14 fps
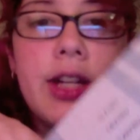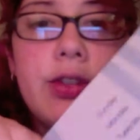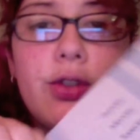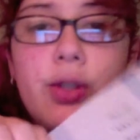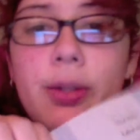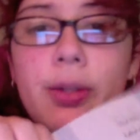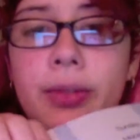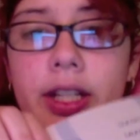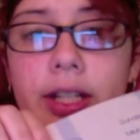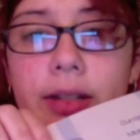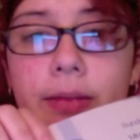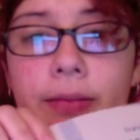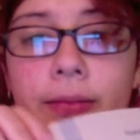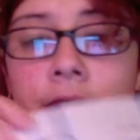trimmed it
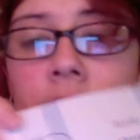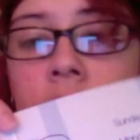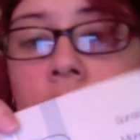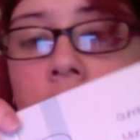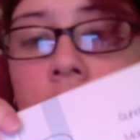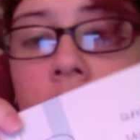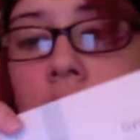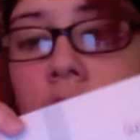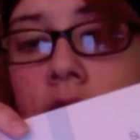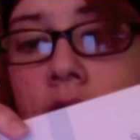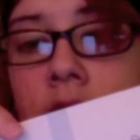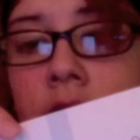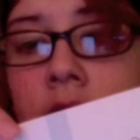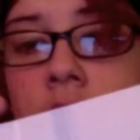
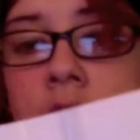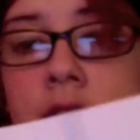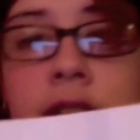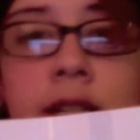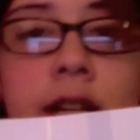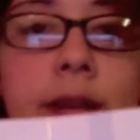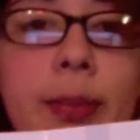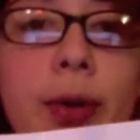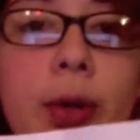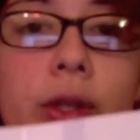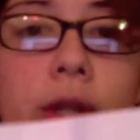and I poked